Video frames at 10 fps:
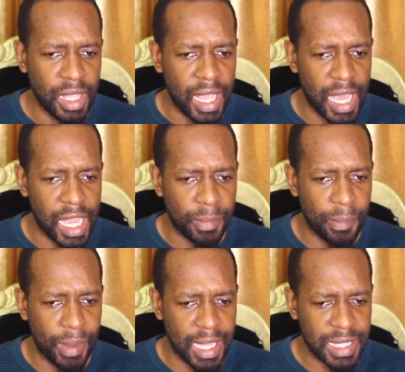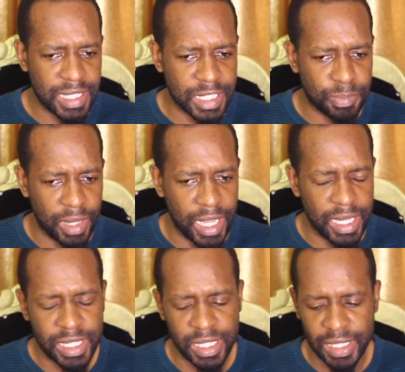I remember us
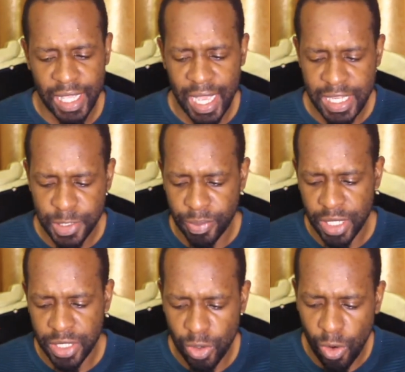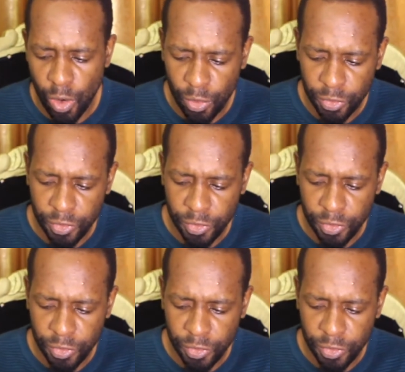explaining the aspect of